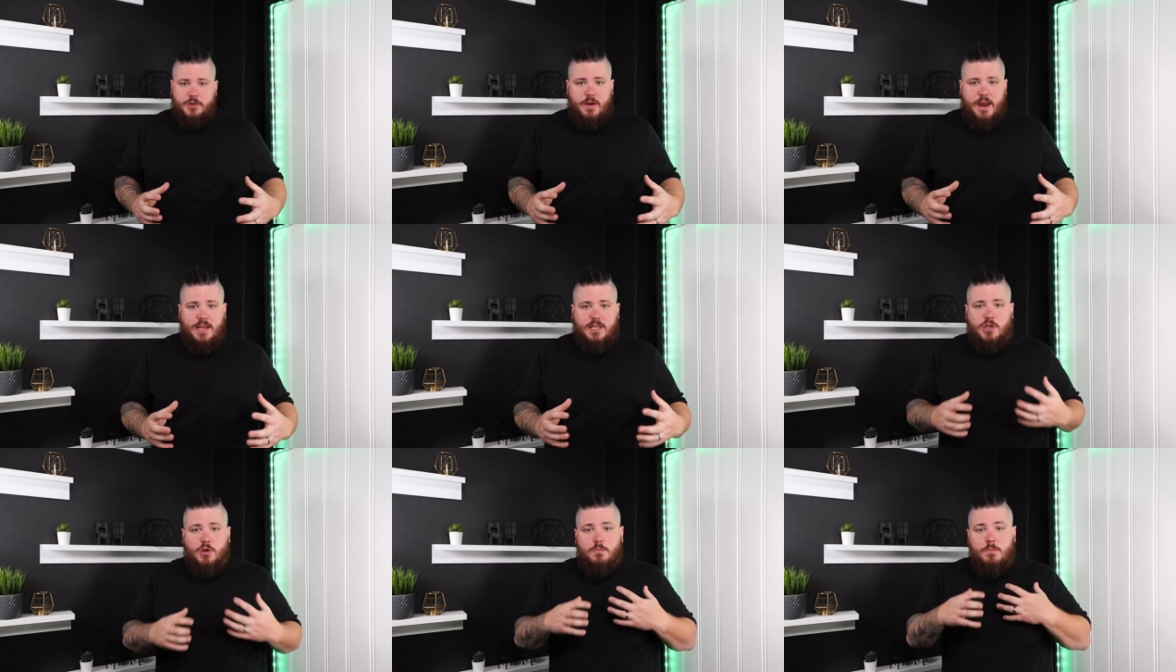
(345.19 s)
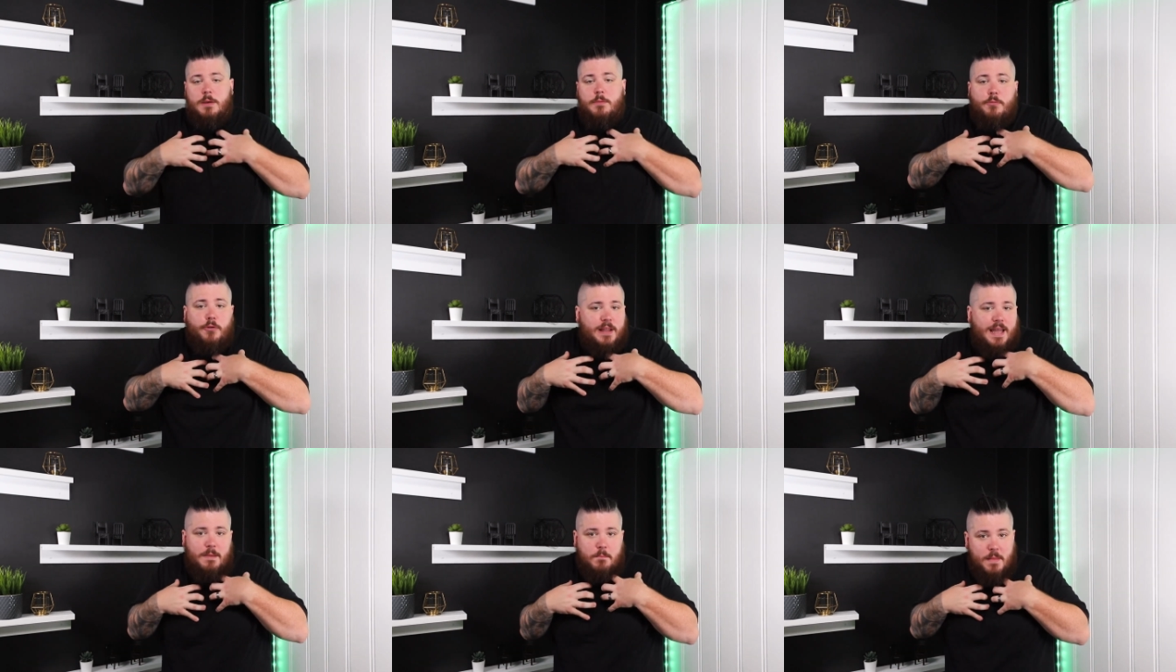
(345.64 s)
right? So
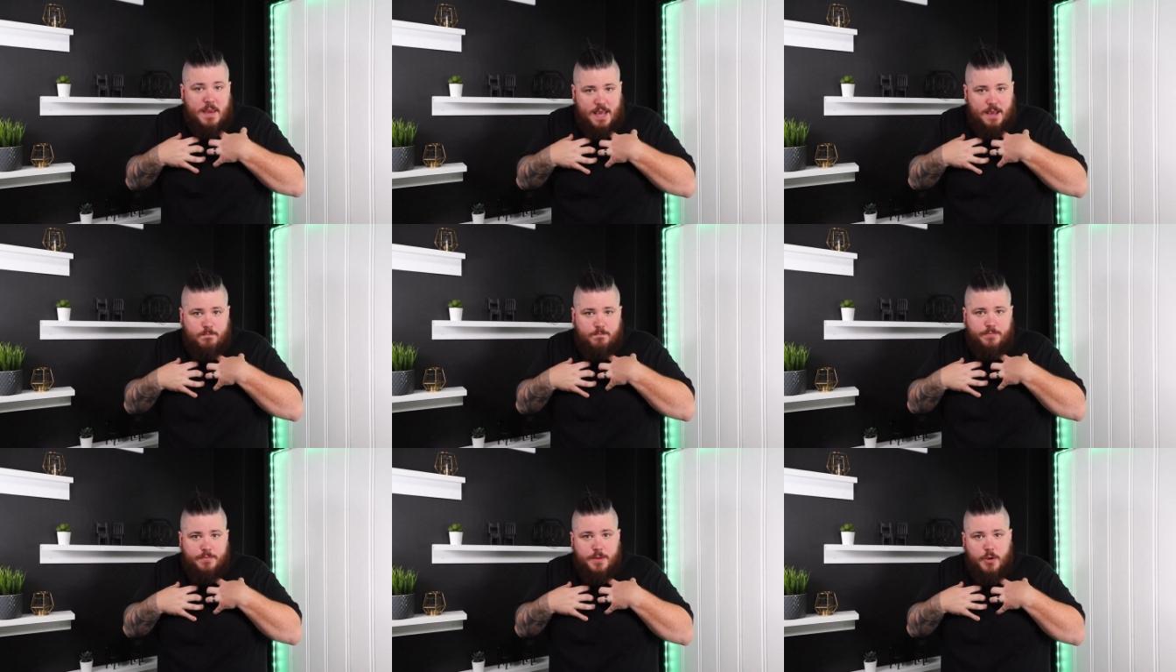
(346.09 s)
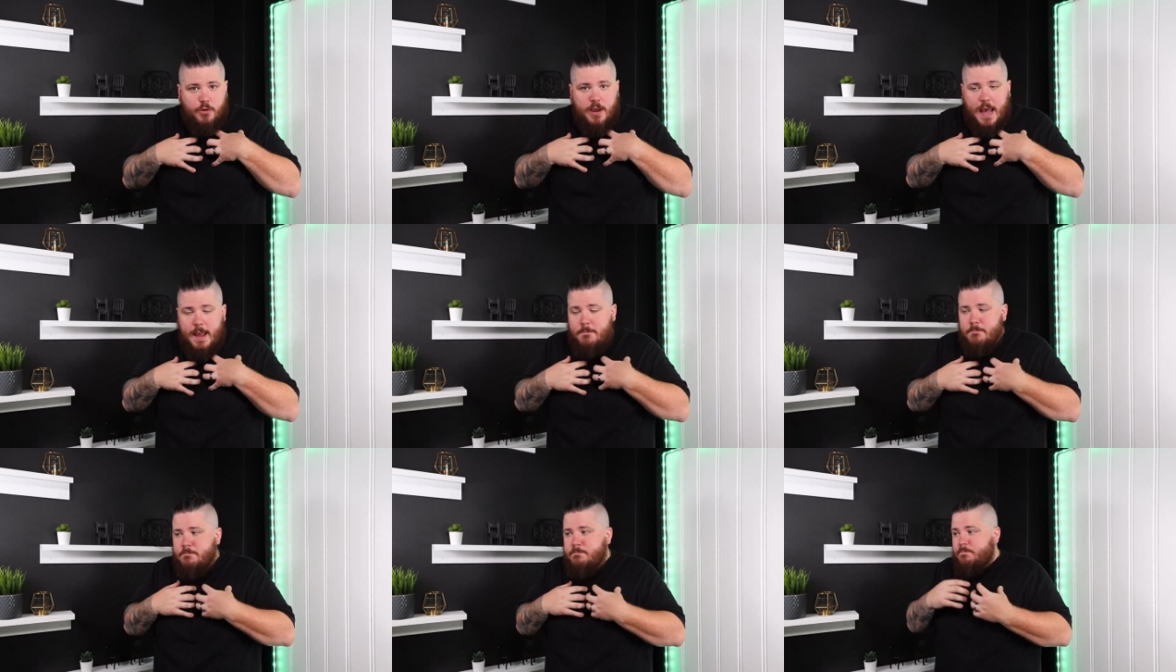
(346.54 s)
people like me,
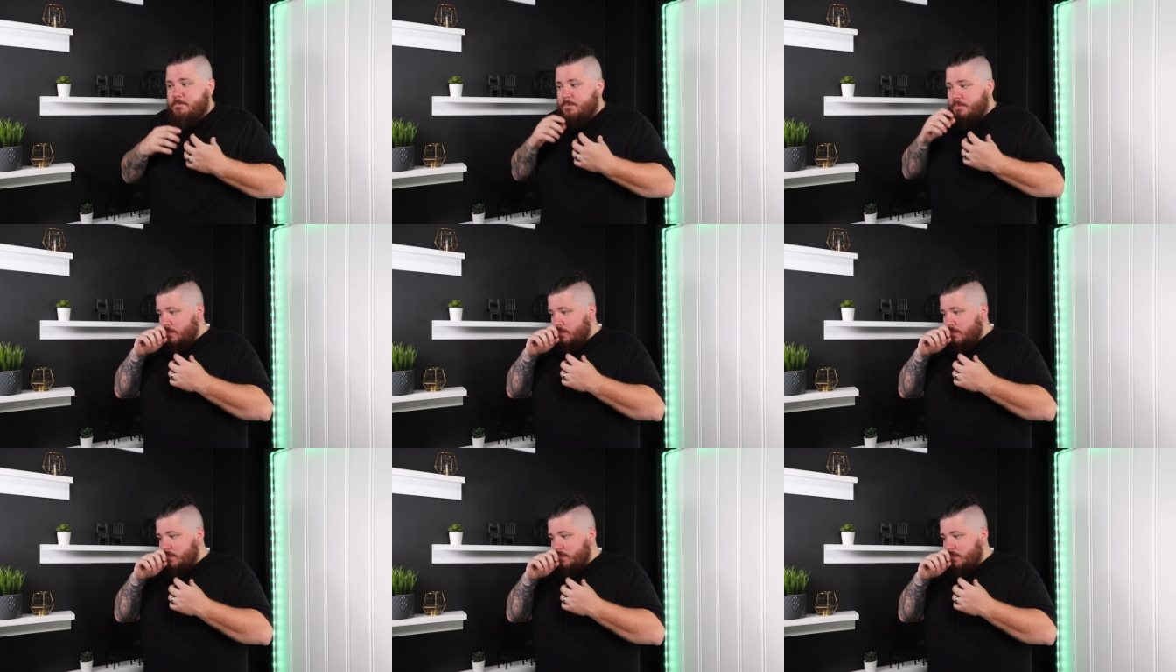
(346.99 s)
okay?